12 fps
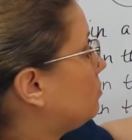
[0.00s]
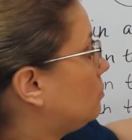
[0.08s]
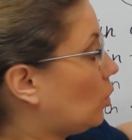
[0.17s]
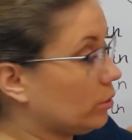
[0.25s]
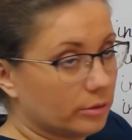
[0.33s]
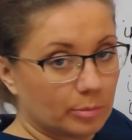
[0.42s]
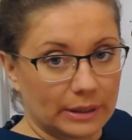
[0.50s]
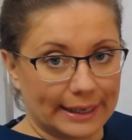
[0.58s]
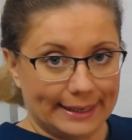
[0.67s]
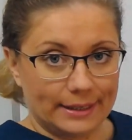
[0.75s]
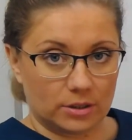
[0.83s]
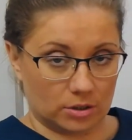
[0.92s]
on the
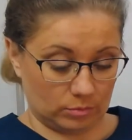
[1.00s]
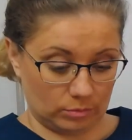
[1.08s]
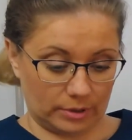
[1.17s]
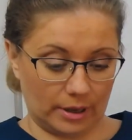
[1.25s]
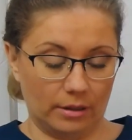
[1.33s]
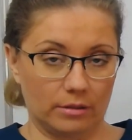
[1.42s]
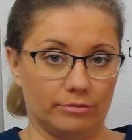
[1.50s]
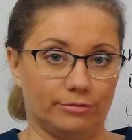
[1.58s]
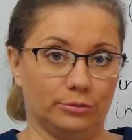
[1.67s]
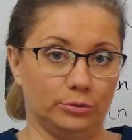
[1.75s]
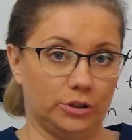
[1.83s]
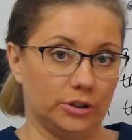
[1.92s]
plate, the
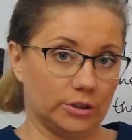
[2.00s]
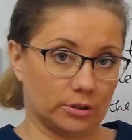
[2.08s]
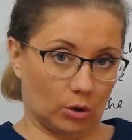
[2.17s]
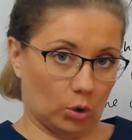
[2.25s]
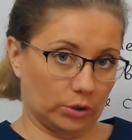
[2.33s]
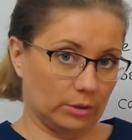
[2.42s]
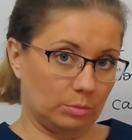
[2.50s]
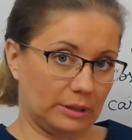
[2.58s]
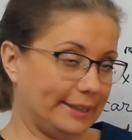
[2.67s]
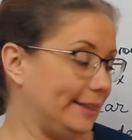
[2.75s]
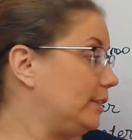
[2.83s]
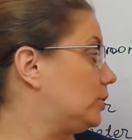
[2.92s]
food is on the
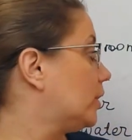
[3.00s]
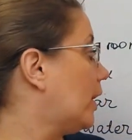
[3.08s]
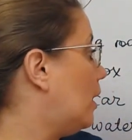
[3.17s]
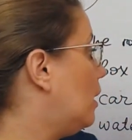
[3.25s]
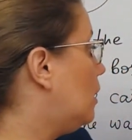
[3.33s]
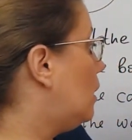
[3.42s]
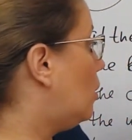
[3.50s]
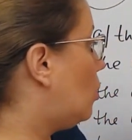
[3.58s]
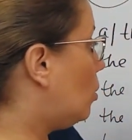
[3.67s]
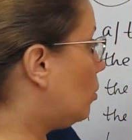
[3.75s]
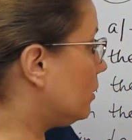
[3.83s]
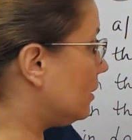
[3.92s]
plate,
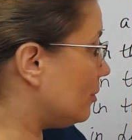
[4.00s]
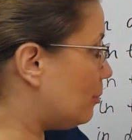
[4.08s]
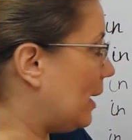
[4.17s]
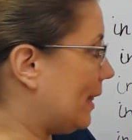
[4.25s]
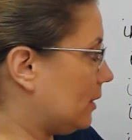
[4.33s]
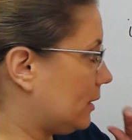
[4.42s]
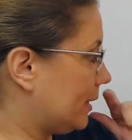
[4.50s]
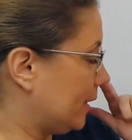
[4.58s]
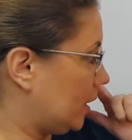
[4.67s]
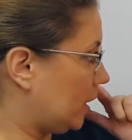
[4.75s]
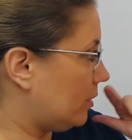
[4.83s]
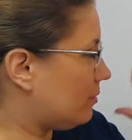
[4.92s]
on the
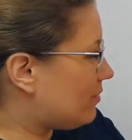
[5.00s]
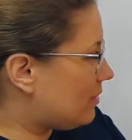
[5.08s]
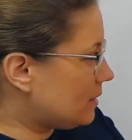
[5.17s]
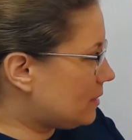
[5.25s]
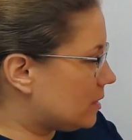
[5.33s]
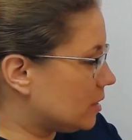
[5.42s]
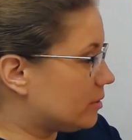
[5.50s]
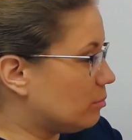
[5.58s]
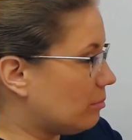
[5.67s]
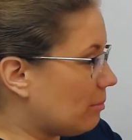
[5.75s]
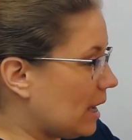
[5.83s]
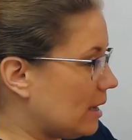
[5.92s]
balcony. This is
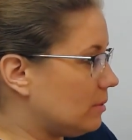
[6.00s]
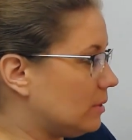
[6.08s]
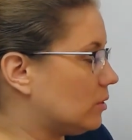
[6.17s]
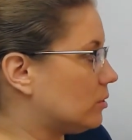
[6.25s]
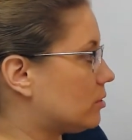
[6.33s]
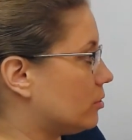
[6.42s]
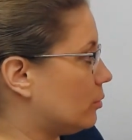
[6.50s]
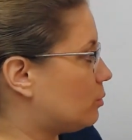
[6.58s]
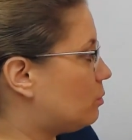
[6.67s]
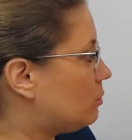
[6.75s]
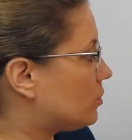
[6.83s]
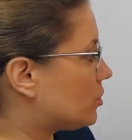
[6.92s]
maybe not so
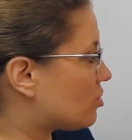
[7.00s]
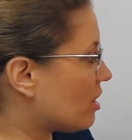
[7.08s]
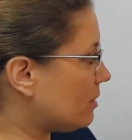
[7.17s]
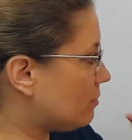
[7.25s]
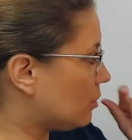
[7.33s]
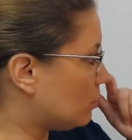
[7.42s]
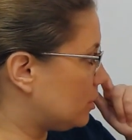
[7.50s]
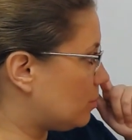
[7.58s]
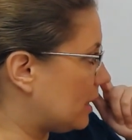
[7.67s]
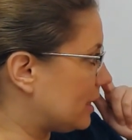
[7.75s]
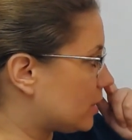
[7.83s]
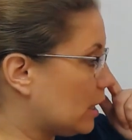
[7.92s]
straightforward,
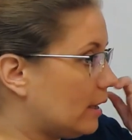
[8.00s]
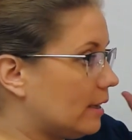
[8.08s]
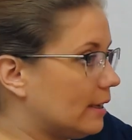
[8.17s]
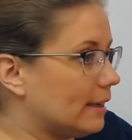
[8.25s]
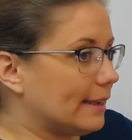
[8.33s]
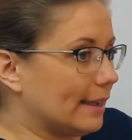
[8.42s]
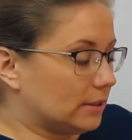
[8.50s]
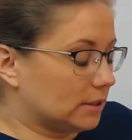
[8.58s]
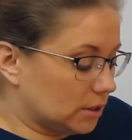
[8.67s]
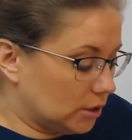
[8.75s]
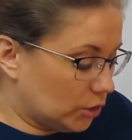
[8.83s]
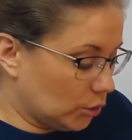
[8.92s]
but
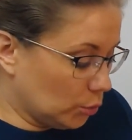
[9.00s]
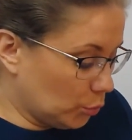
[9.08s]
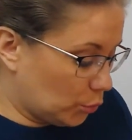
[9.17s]
again, you